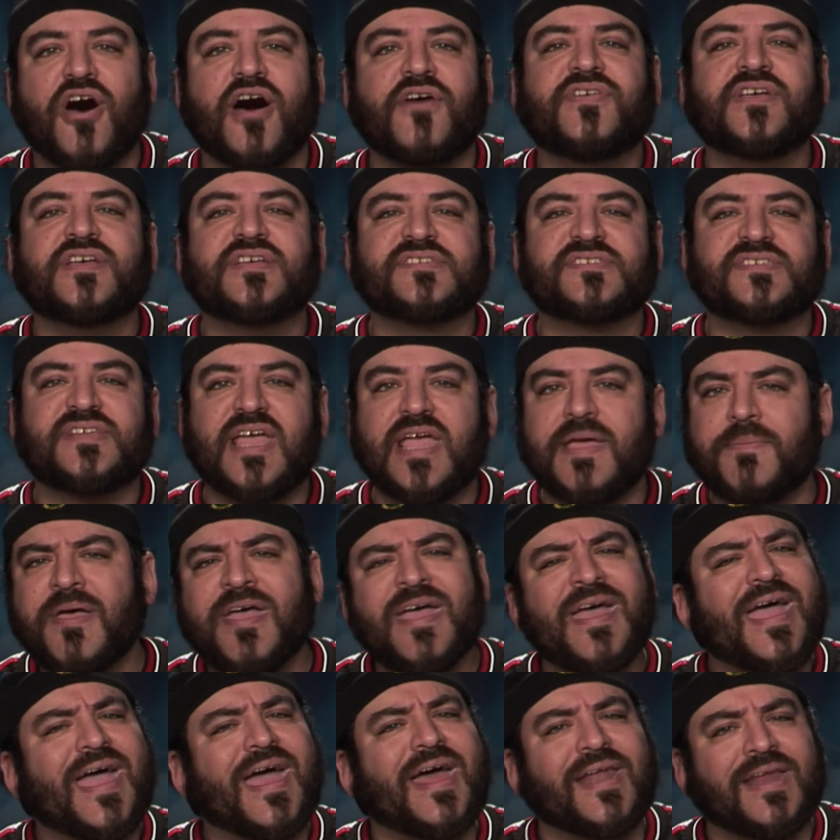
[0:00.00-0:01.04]
off his name,
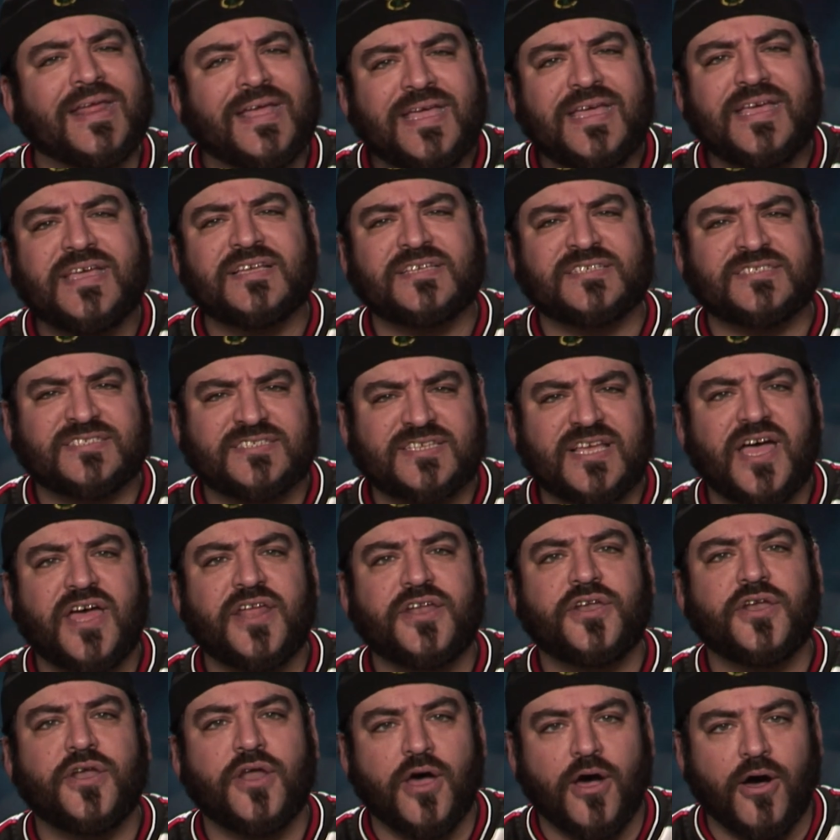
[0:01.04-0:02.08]
and he
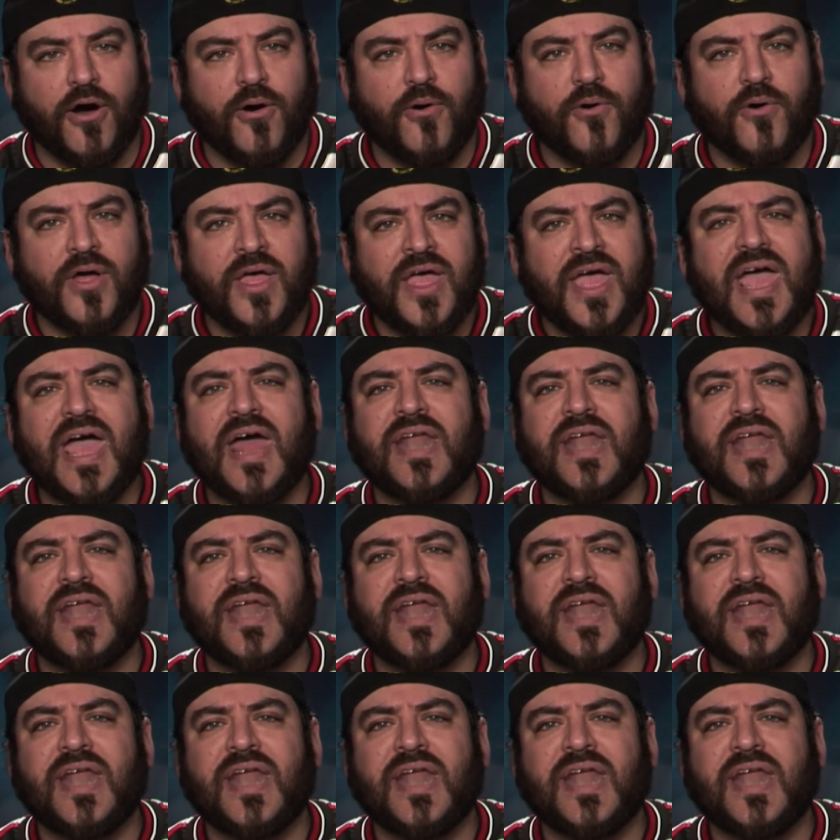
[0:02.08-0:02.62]
said no.